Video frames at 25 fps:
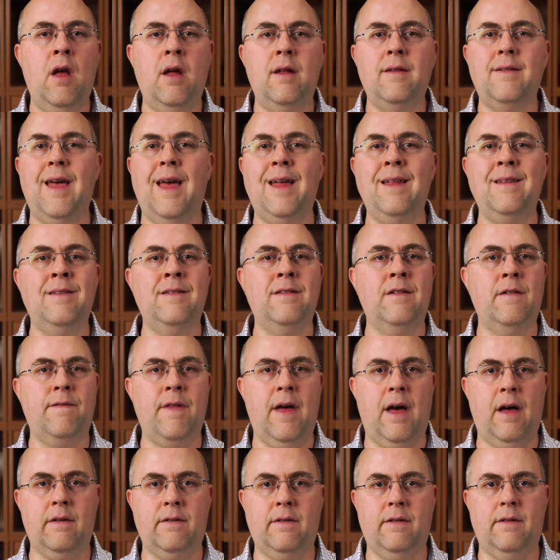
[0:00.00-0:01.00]
Tens of
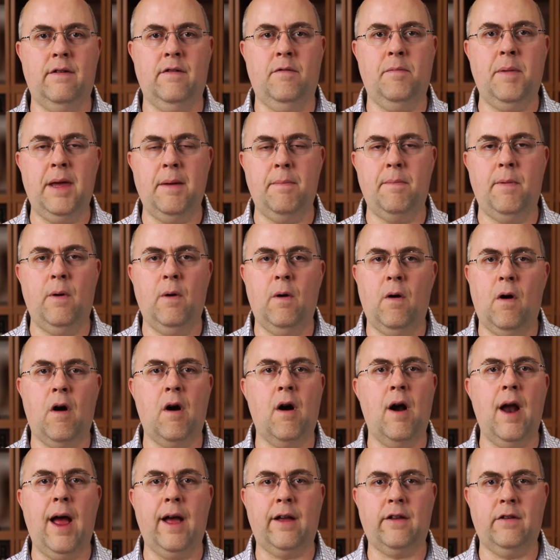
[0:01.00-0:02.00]
thousands of people
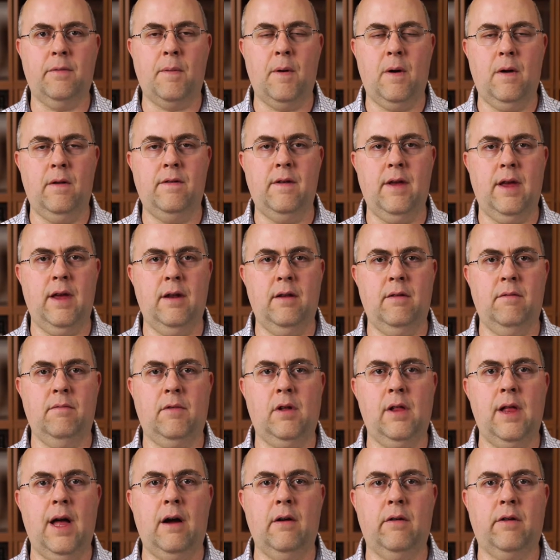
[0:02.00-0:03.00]
are experts in
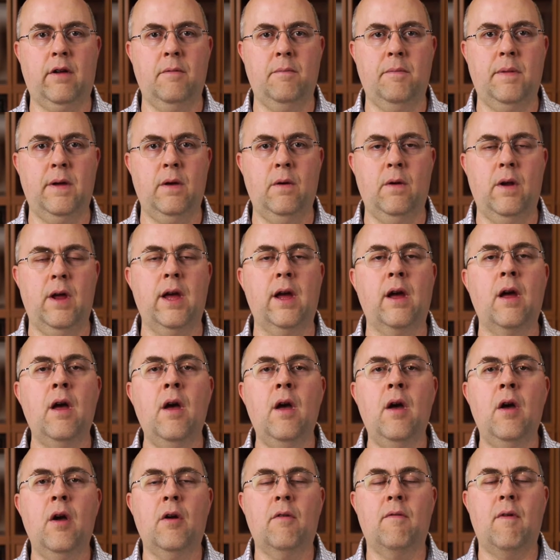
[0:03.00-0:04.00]
cloud computing,
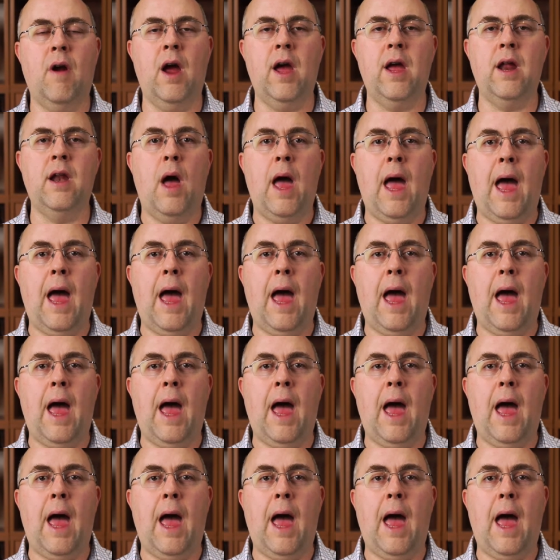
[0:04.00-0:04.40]
right?